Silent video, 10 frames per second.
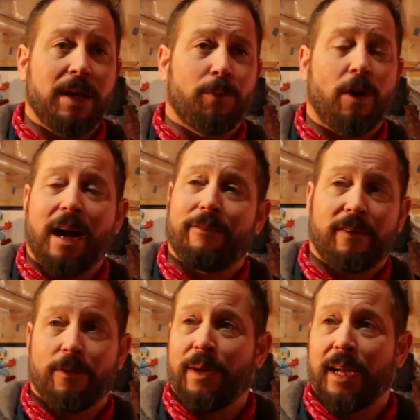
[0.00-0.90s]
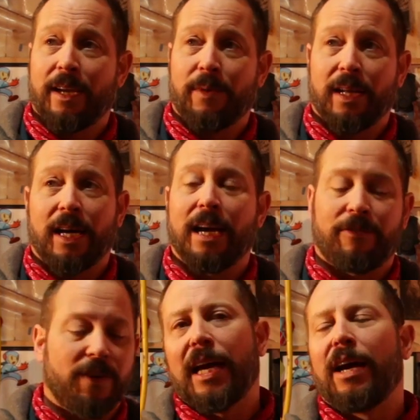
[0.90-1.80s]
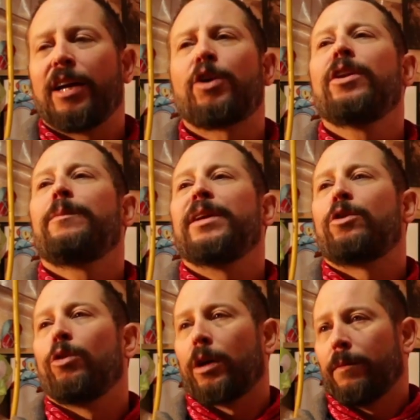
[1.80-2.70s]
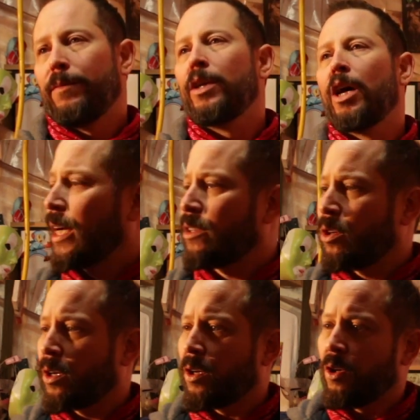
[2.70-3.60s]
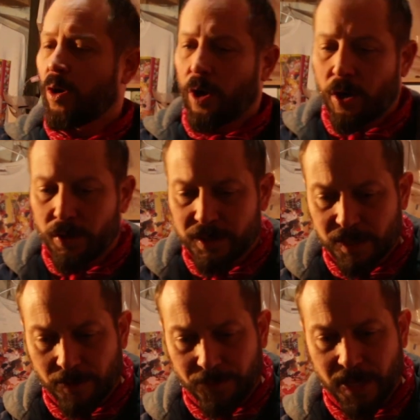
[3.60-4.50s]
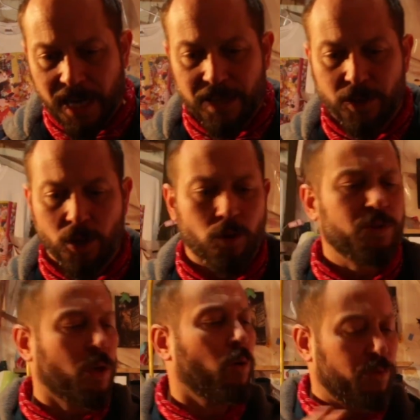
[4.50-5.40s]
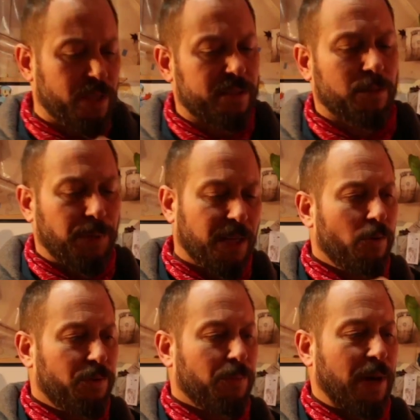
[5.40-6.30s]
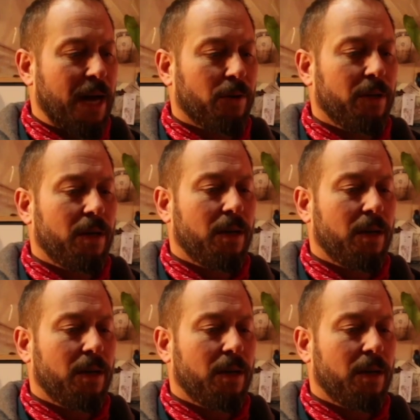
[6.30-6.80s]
people I've ever met in my life. It couldn't have been cooler. You know, I took, you know, all this stuff that I do. So since the piece was about